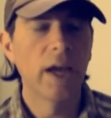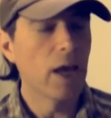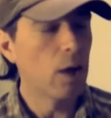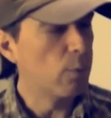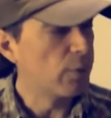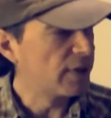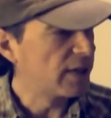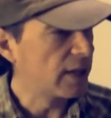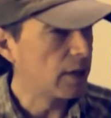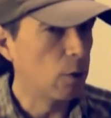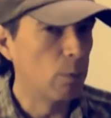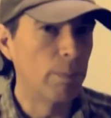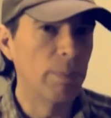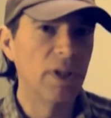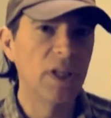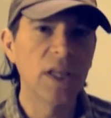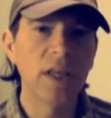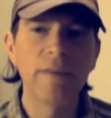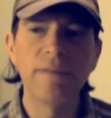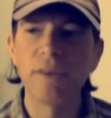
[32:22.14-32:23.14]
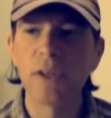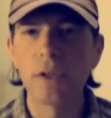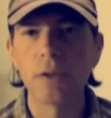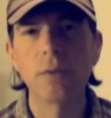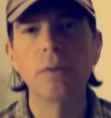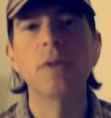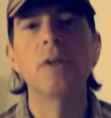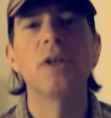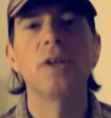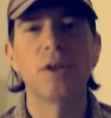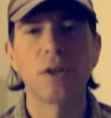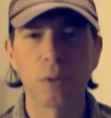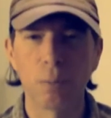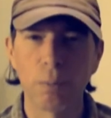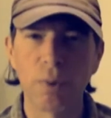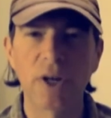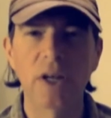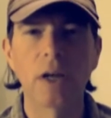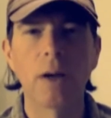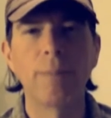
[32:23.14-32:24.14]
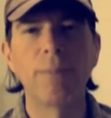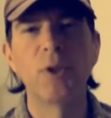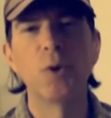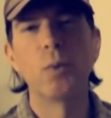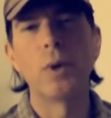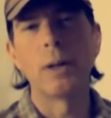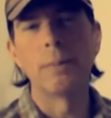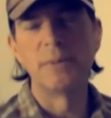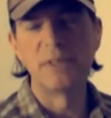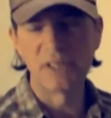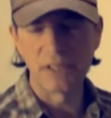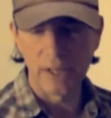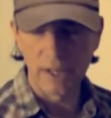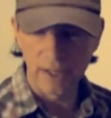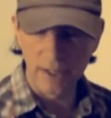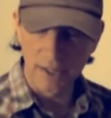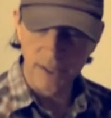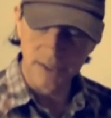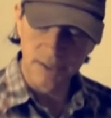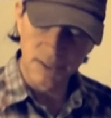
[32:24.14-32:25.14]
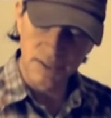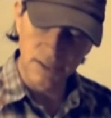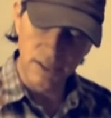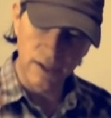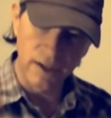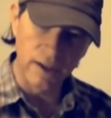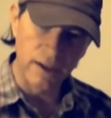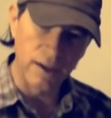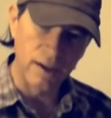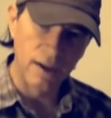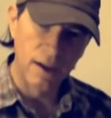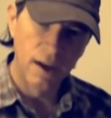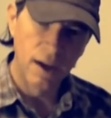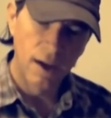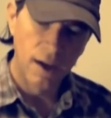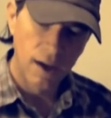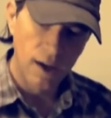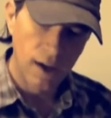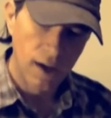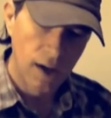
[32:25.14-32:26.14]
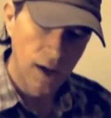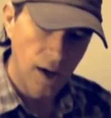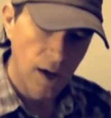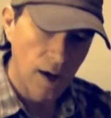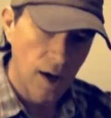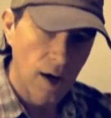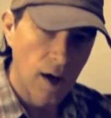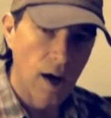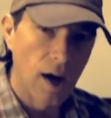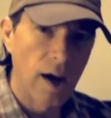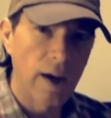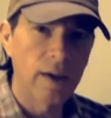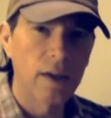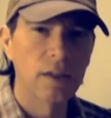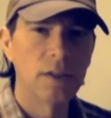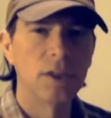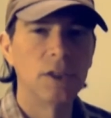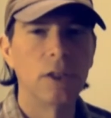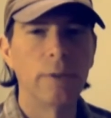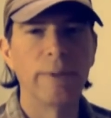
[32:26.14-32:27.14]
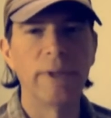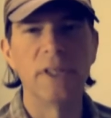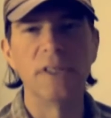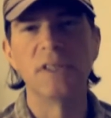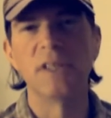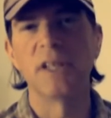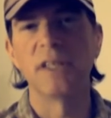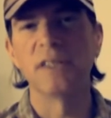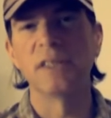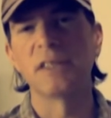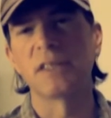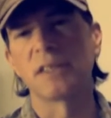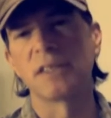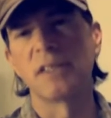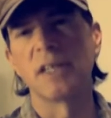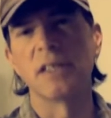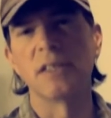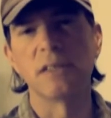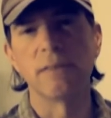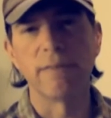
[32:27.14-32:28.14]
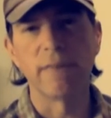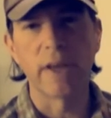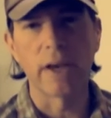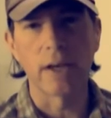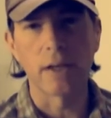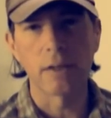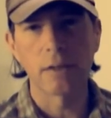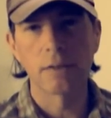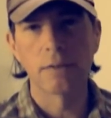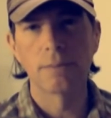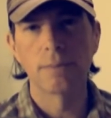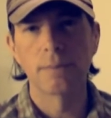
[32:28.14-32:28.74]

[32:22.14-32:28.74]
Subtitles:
And when they don't believe you, you can bring up the website and say, I contributed to the success of that.